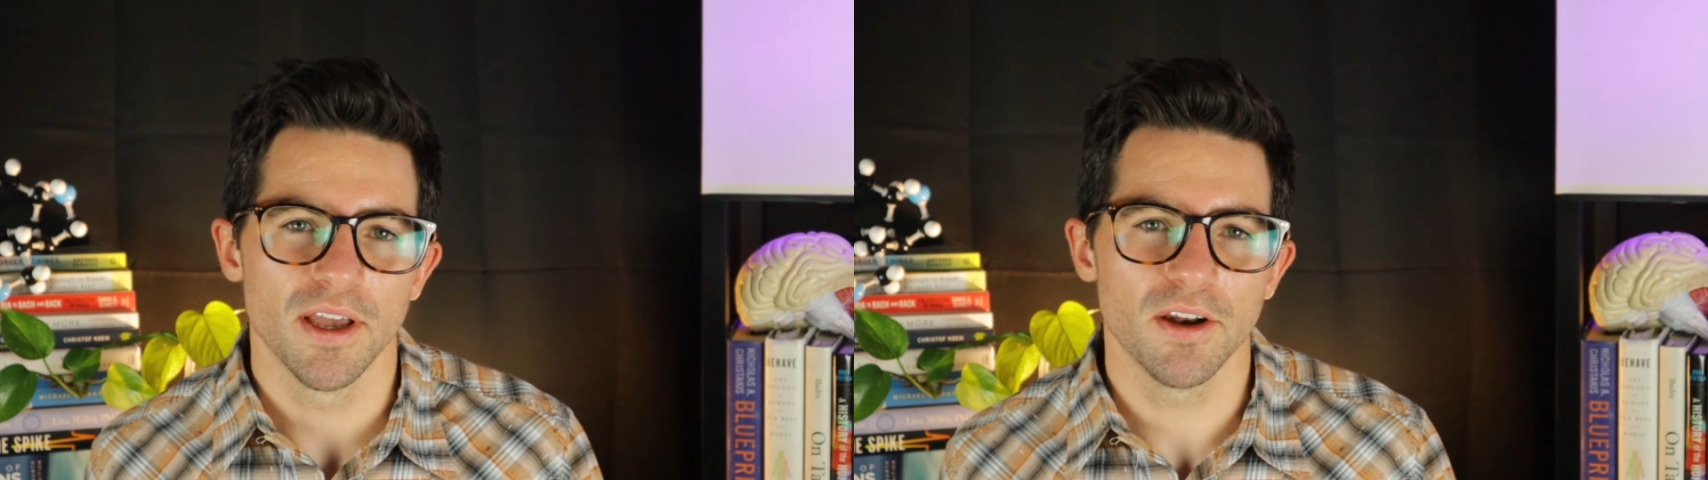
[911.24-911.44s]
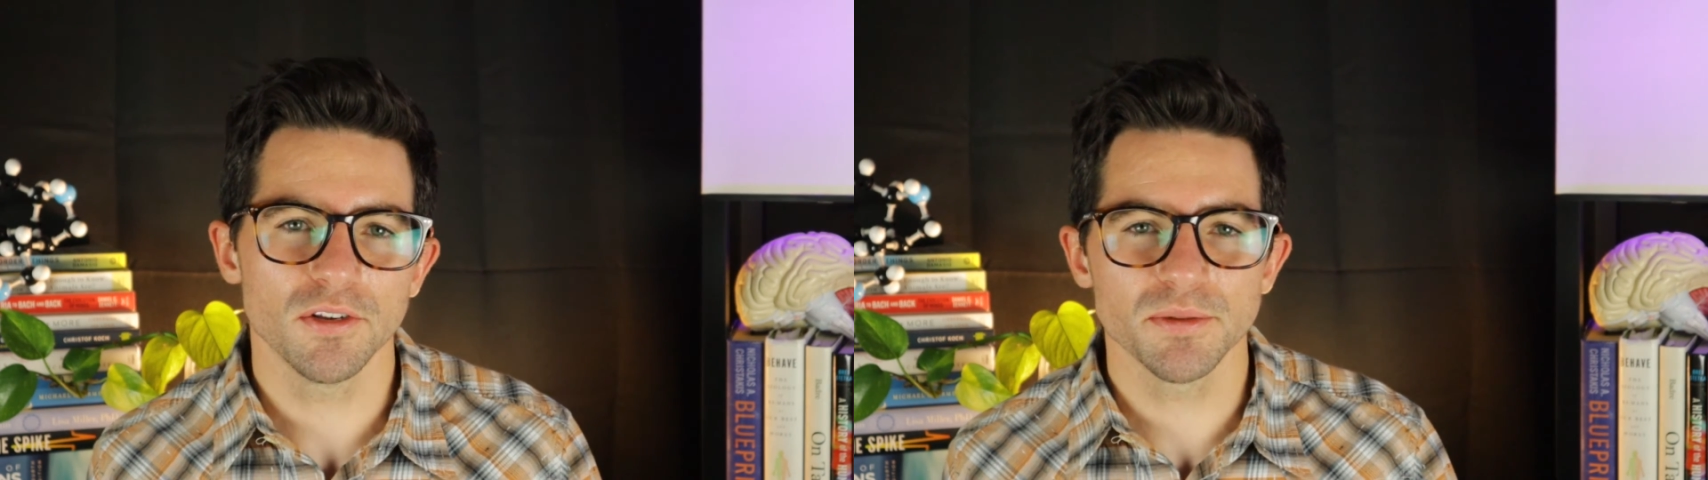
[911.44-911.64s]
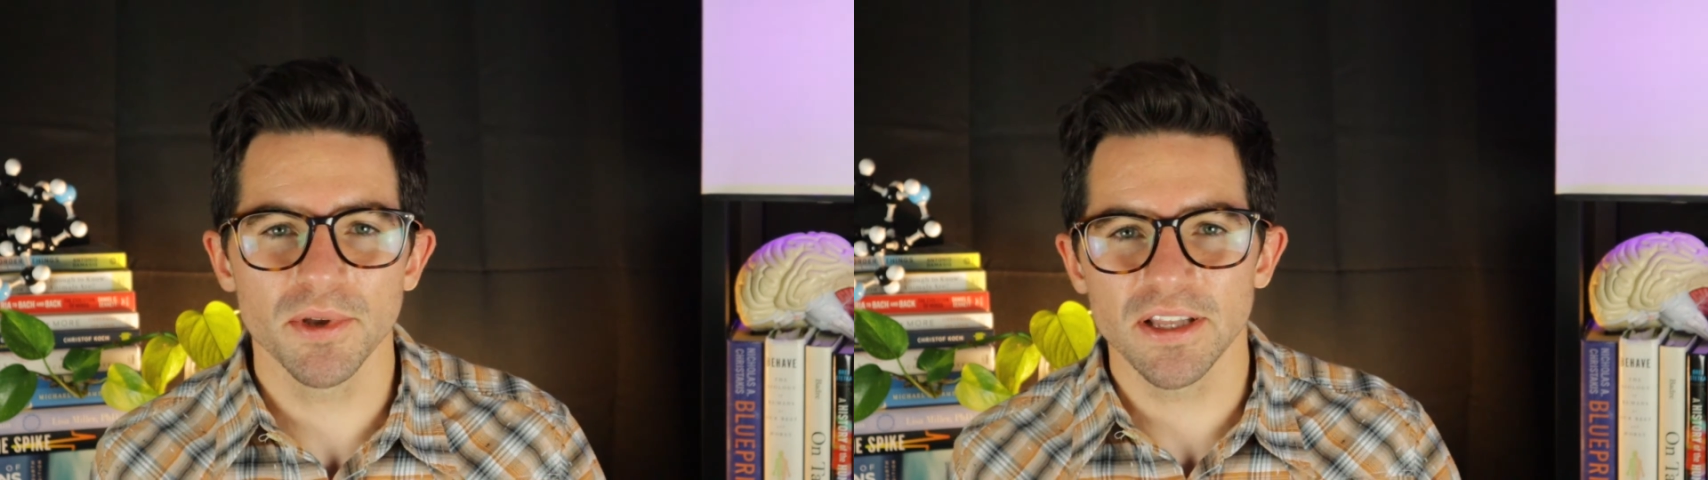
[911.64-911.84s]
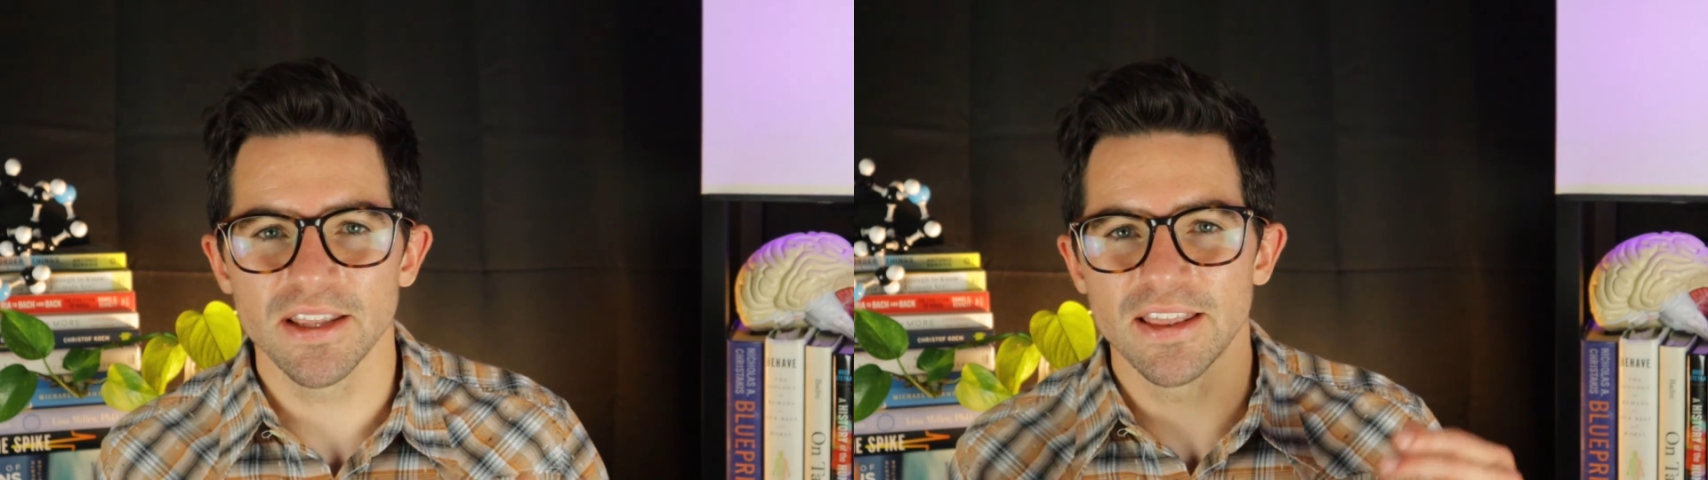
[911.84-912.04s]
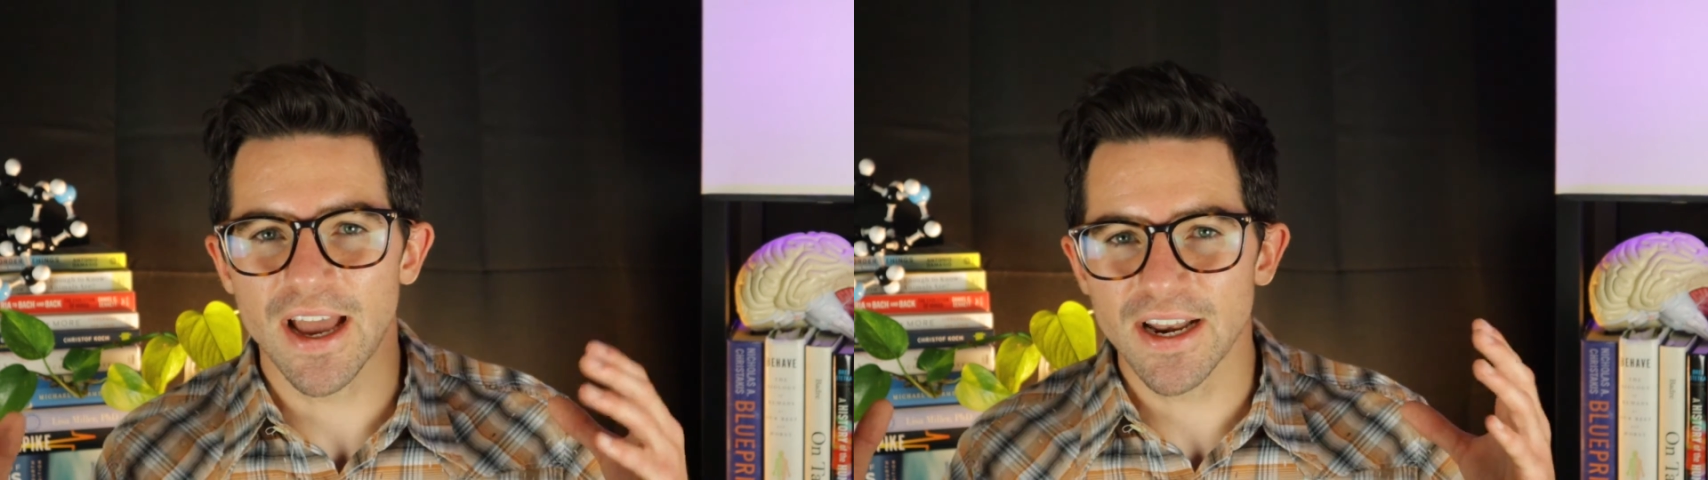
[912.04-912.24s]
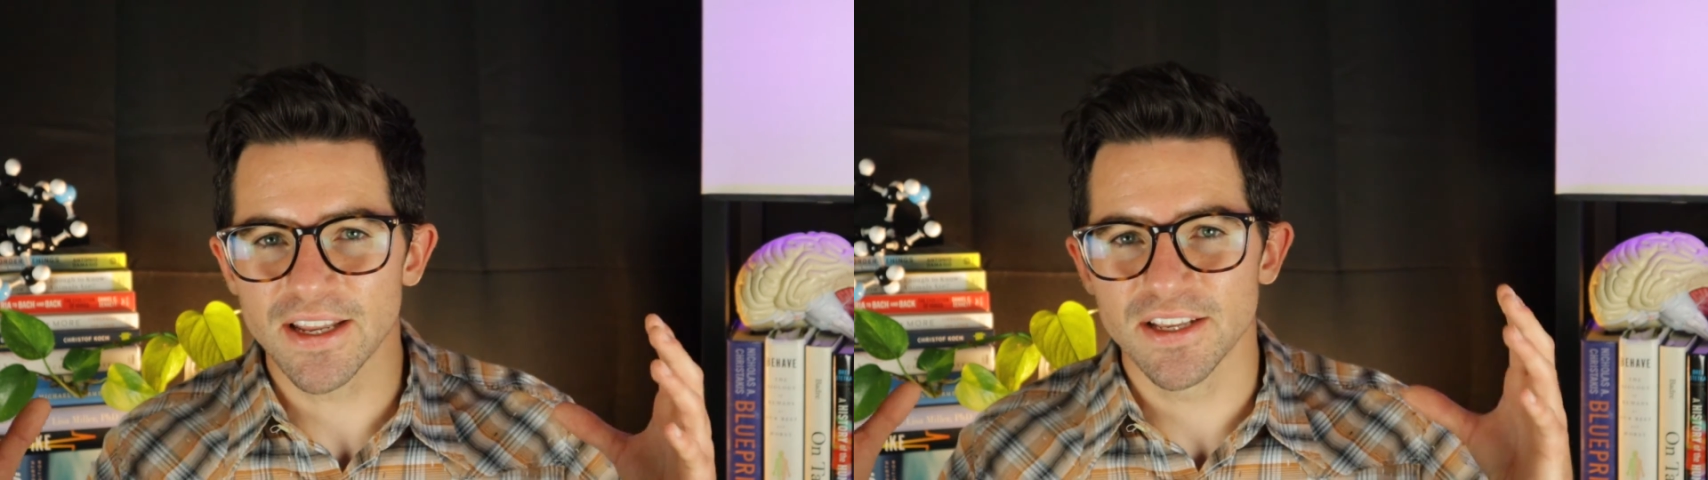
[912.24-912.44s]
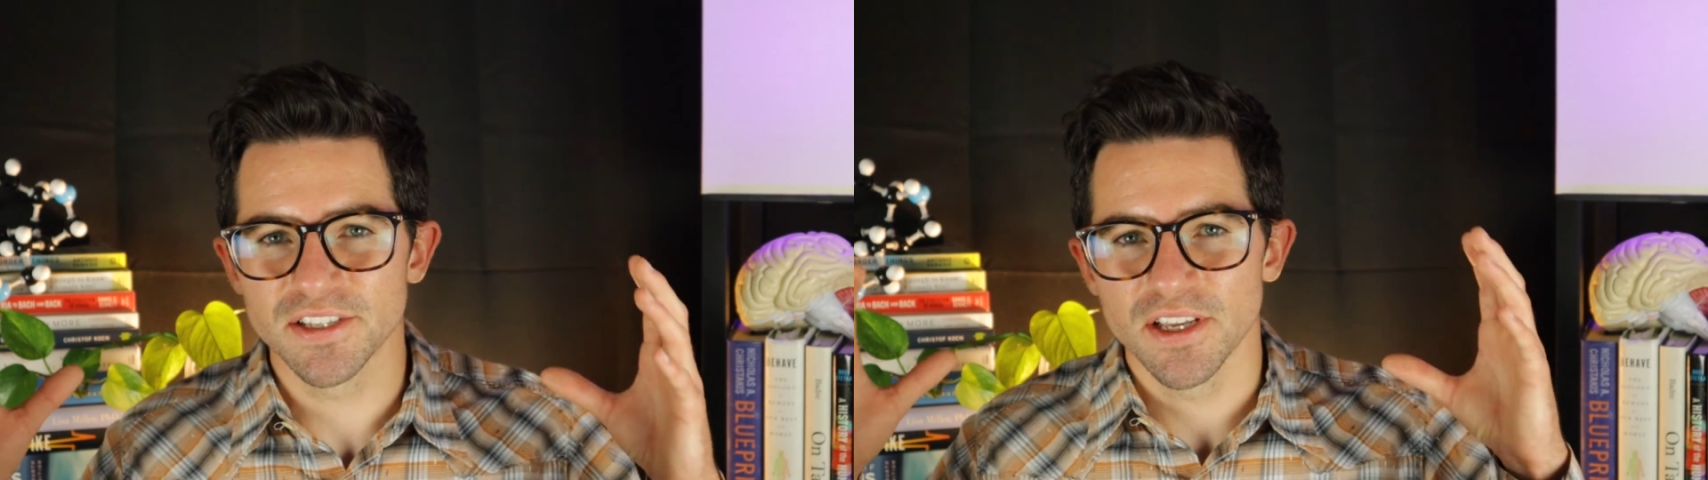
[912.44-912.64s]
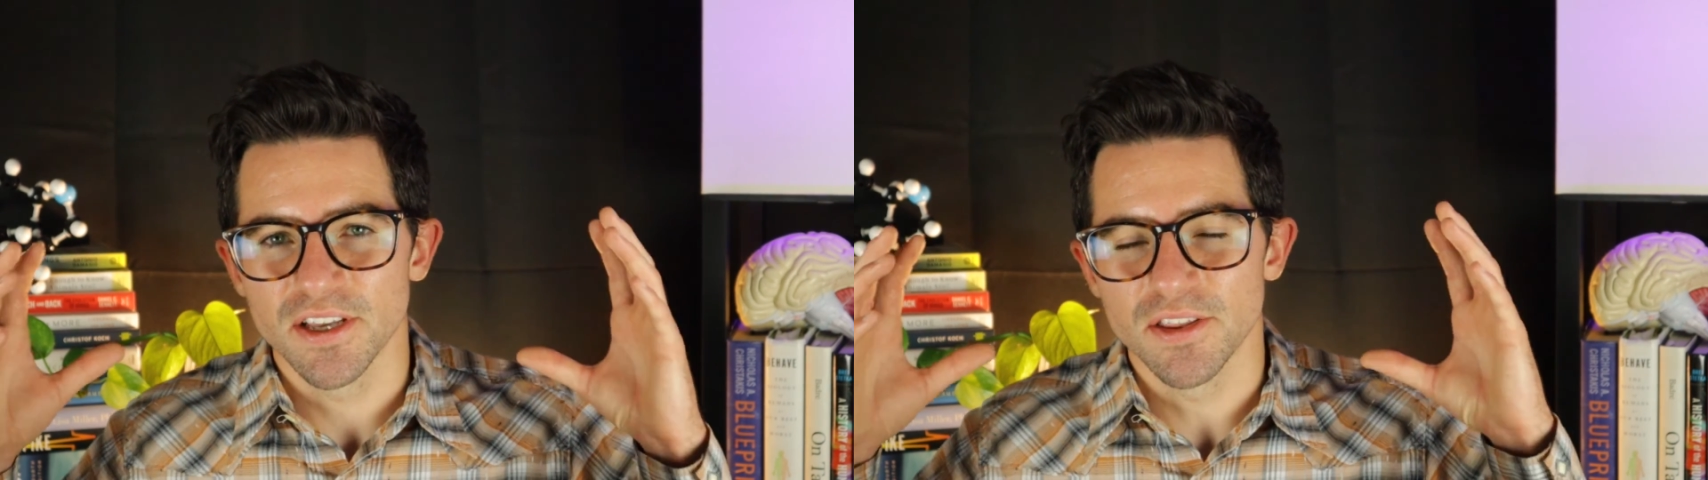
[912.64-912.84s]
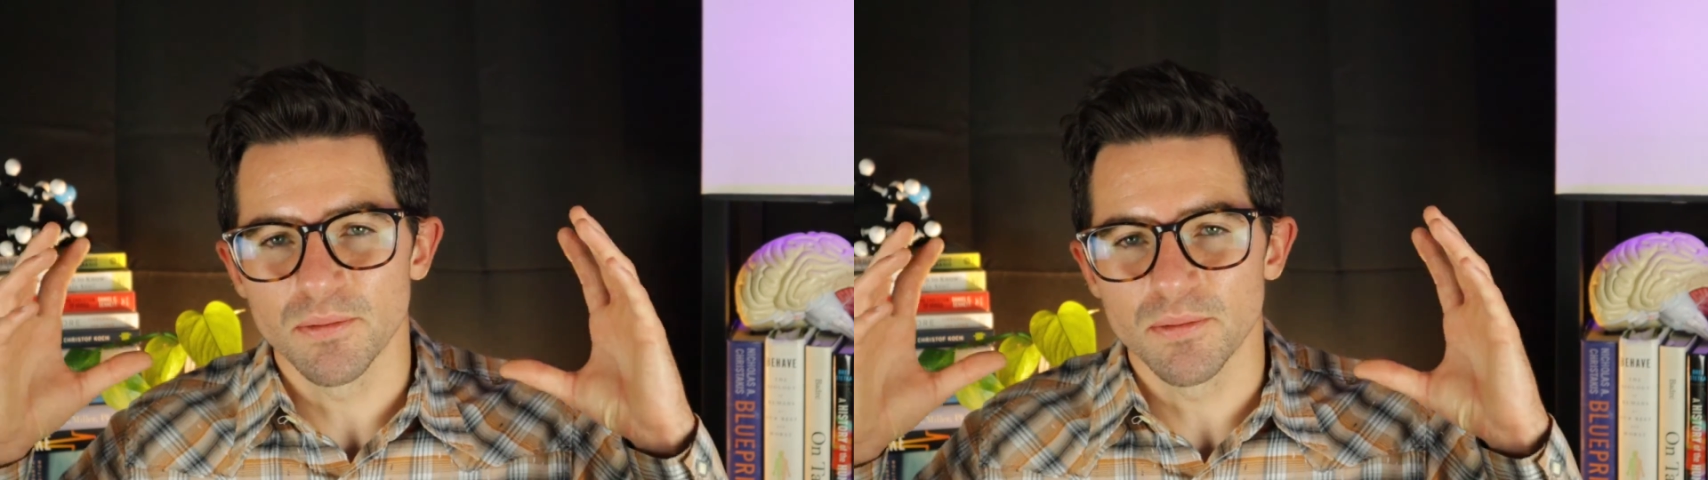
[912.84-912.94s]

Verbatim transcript: And ultimately, that is